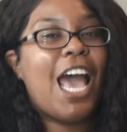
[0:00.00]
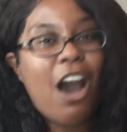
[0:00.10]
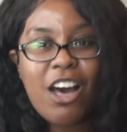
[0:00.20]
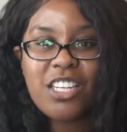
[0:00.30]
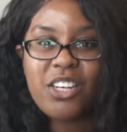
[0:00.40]

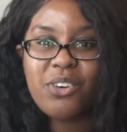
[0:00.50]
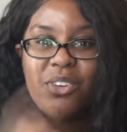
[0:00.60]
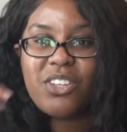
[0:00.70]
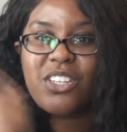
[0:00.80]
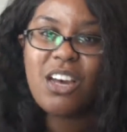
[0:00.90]

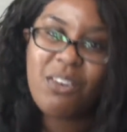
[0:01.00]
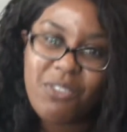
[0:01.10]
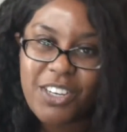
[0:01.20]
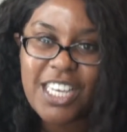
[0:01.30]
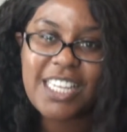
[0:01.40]
also,
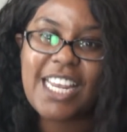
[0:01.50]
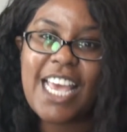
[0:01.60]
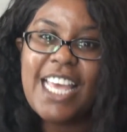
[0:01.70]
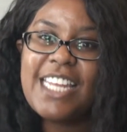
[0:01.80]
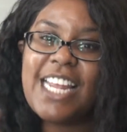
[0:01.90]
don't forget to
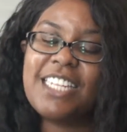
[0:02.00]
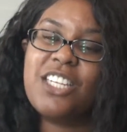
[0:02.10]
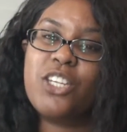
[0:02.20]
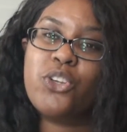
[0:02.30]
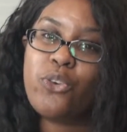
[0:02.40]
hit that
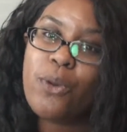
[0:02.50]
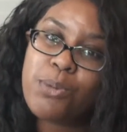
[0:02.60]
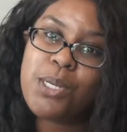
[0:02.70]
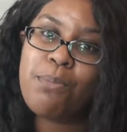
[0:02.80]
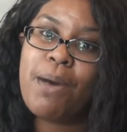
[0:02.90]

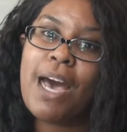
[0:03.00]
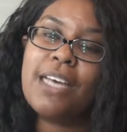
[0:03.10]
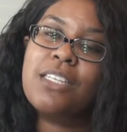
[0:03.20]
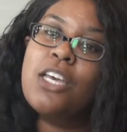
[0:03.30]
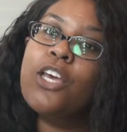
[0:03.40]
subscription
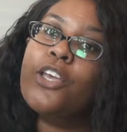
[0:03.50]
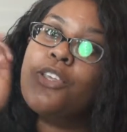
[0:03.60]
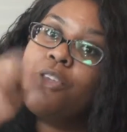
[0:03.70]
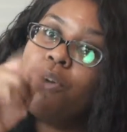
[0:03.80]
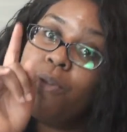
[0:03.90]
box.
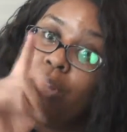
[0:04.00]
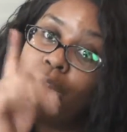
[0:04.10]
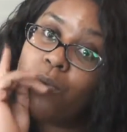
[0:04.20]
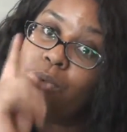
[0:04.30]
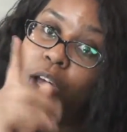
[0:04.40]
You
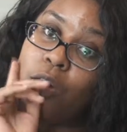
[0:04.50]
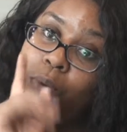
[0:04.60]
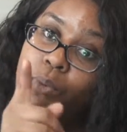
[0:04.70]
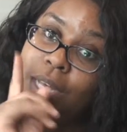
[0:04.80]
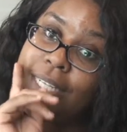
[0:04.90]
don't
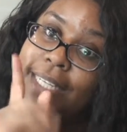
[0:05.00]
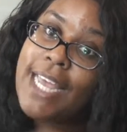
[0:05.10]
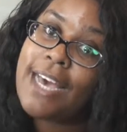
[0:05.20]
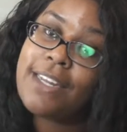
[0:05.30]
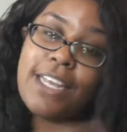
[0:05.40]
know what's
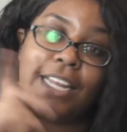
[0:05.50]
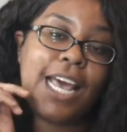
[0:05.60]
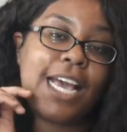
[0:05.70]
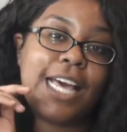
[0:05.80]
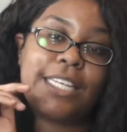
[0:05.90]
down there, and
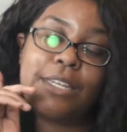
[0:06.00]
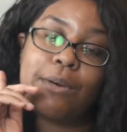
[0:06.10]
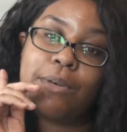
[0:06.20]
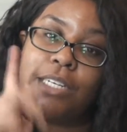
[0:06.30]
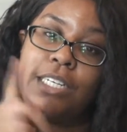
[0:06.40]
I got
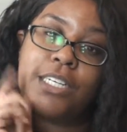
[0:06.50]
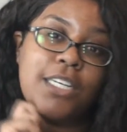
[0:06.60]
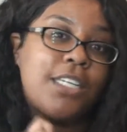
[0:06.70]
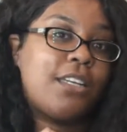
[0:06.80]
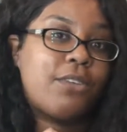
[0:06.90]
some good
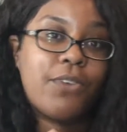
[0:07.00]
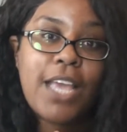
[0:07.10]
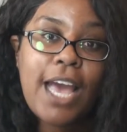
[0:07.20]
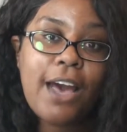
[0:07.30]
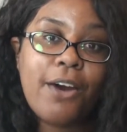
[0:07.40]
goodies for
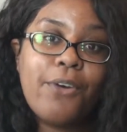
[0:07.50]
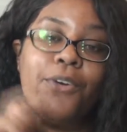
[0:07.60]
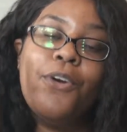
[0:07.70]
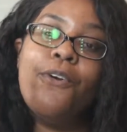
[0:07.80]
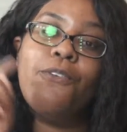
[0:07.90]
y'all
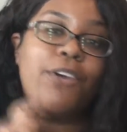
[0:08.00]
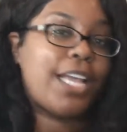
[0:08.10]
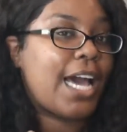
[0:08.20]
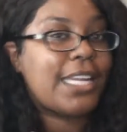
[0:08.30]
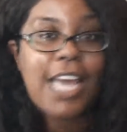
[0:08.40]

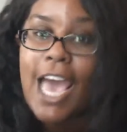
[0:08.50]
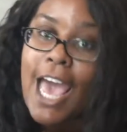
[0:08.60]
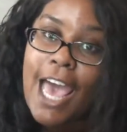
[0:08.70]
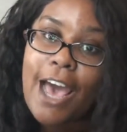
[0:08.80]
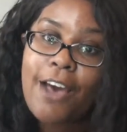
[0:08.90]
to
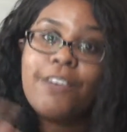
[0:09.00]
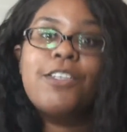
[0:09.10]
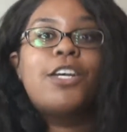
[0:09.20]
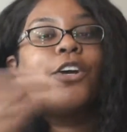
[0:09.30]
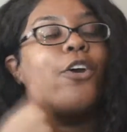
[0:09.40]
have.
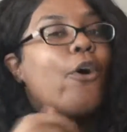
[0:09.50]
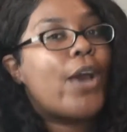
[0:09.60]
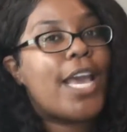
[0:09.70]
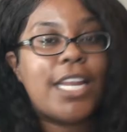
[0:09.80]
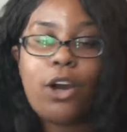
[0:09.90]
Go
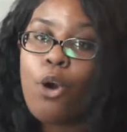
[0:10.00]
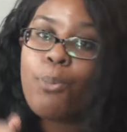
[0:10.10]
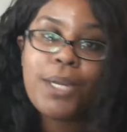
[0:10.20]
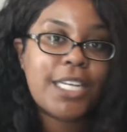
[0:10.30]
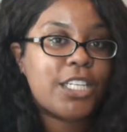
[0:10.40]
ahead and
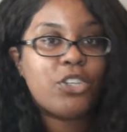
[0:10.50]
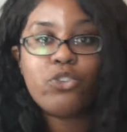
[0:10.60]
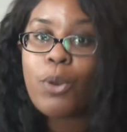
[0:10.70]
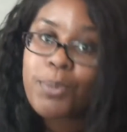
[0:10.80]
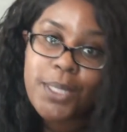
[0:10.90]
open that
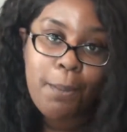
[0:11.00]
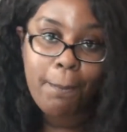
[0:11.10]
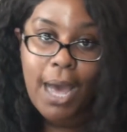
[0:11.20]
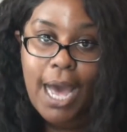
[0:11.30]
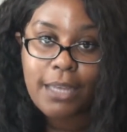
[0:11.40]
subscription
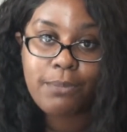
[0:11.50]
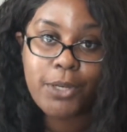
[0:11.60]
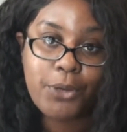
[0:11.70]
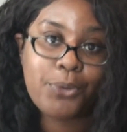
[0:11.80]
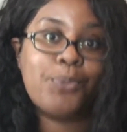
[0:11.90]
box,
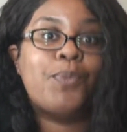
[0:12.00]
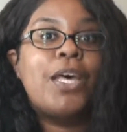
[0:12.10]
boo.